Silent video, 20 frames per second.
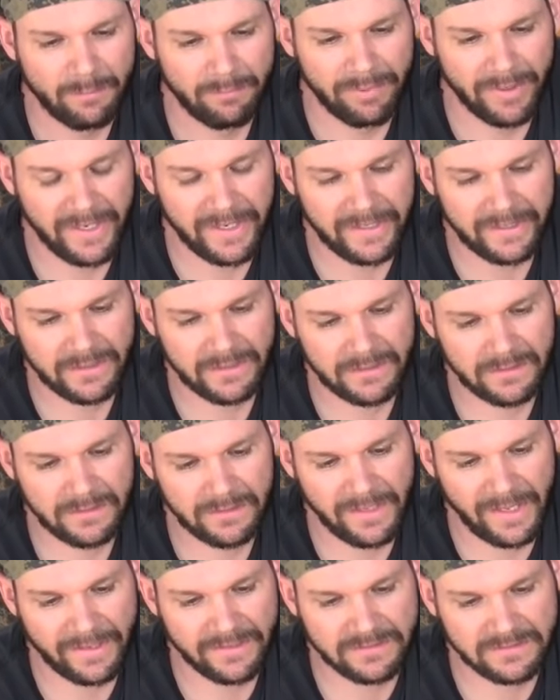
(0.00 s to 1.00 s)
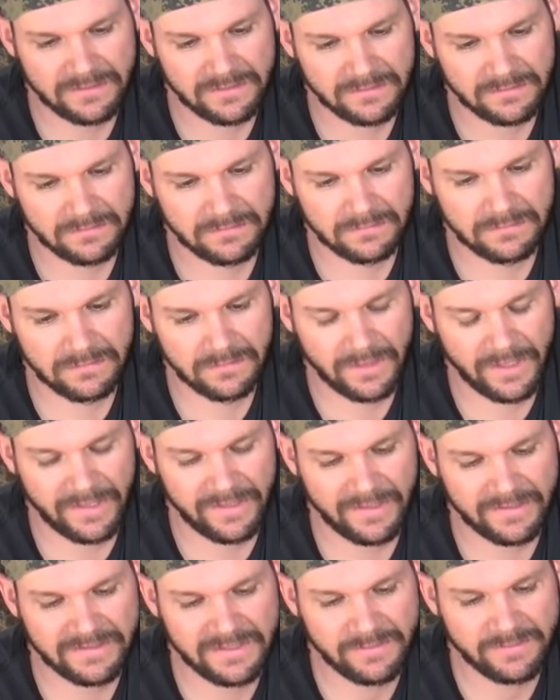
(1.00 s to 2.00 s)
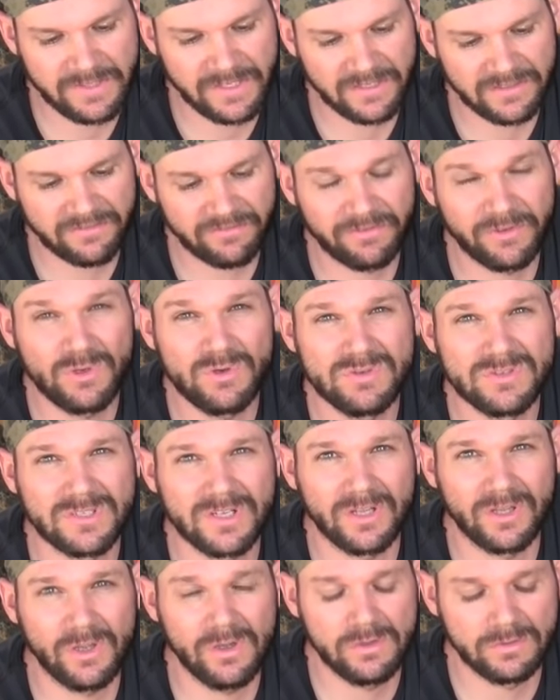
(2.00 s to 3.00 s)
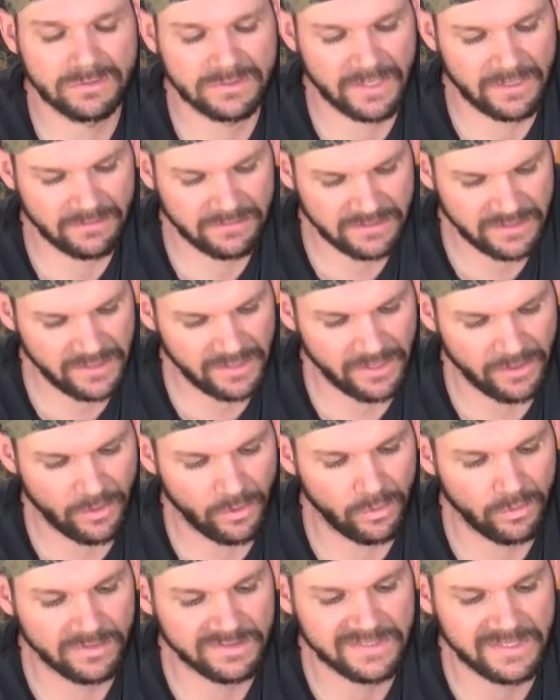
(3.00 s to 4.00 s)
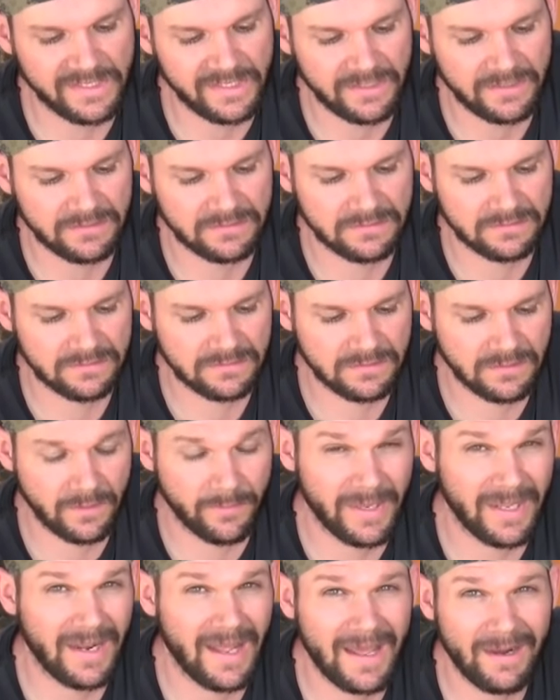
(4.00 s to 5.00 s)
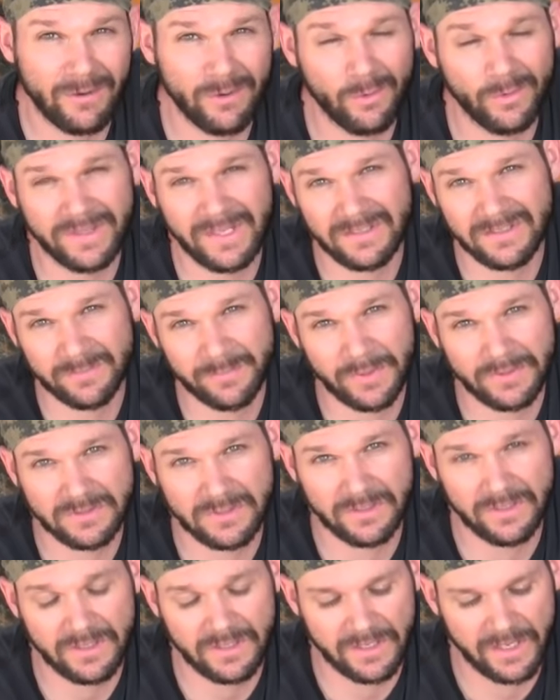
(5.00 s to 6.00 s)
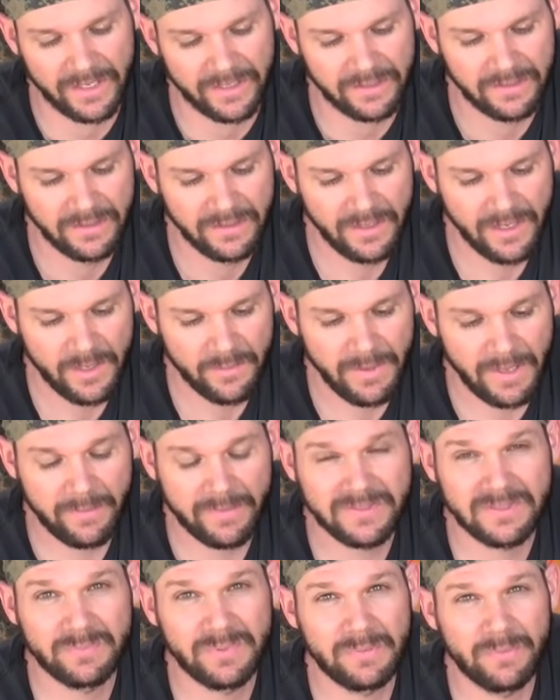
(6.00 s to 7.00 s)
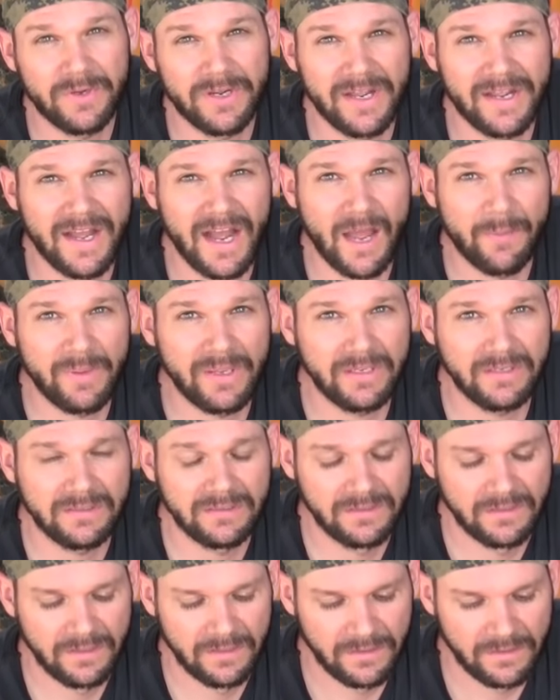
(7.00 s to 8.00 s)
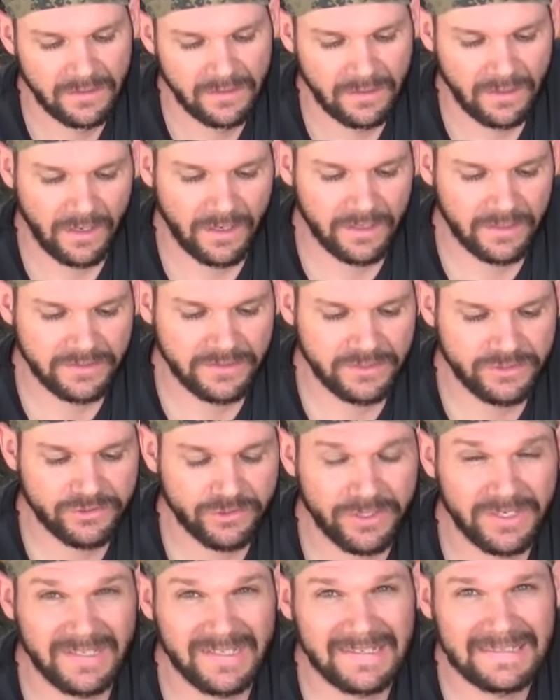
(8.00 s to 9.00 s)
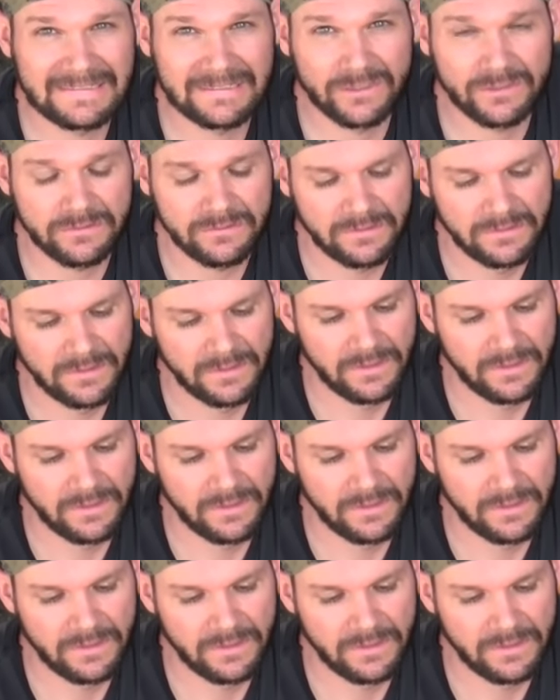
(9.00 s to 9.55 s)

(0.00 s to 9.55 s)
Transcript: But there's, it, it seems like it's fused closed. I don't see any holes in it. I mean, I don't know what they're supposed to look like. Maybe some people can comment on a Detroit Diesel.